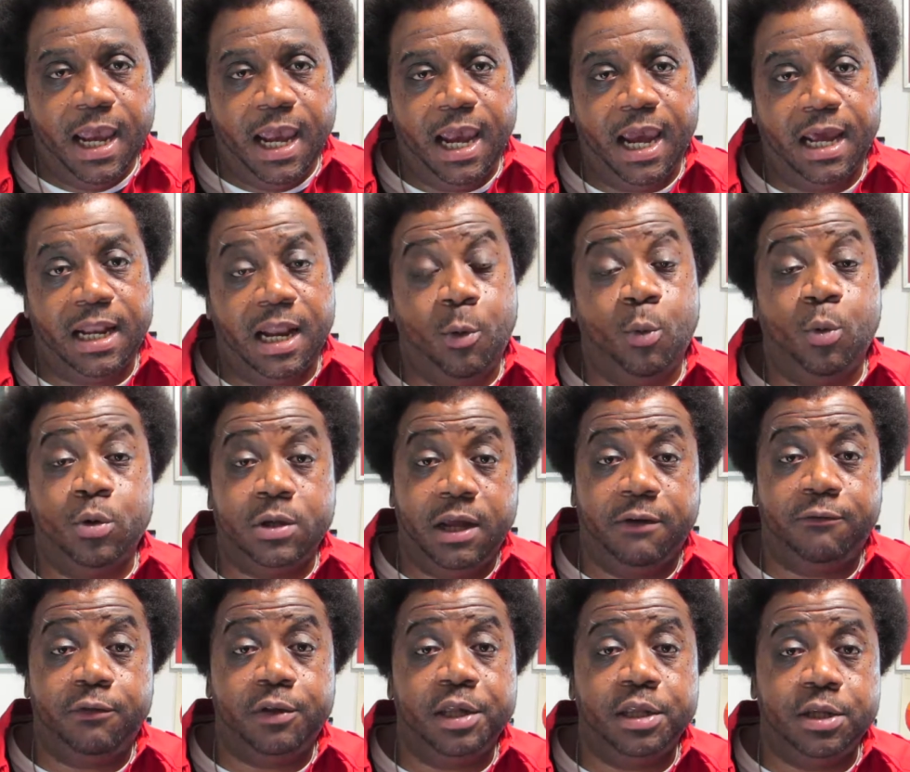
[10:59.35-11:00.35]
And I will
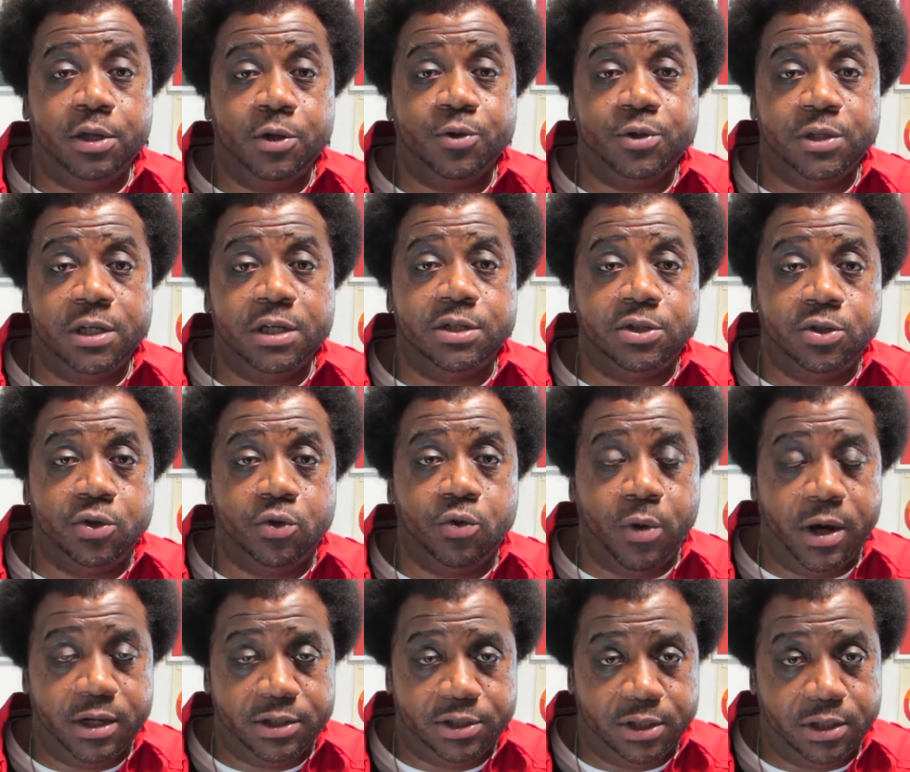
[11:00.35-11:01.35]
definitely use these 2
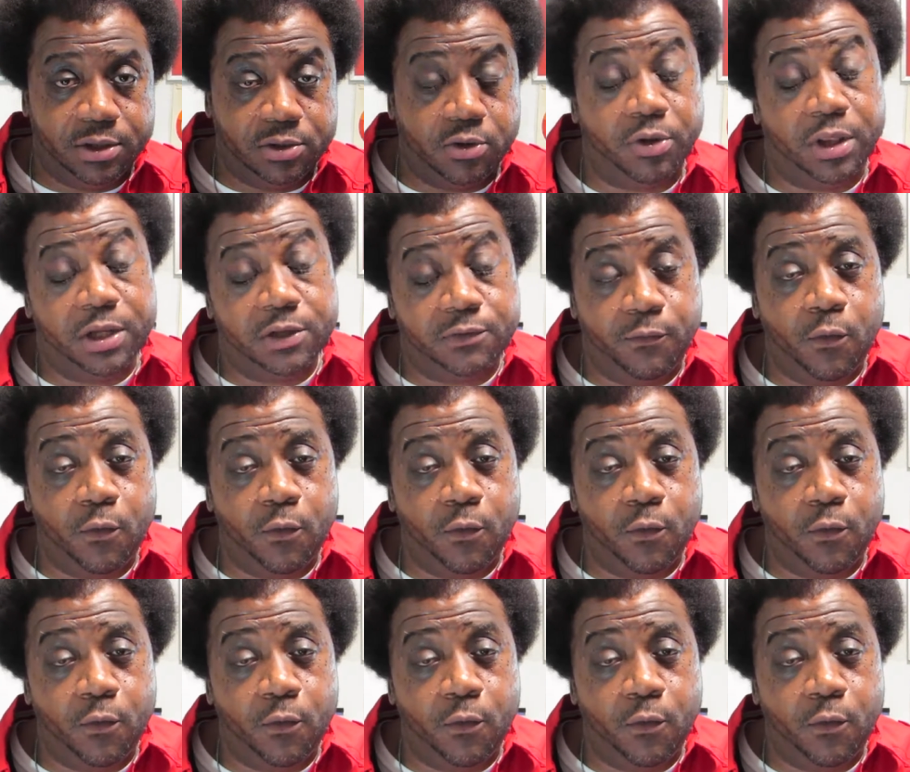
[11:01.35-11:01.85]
questions, or these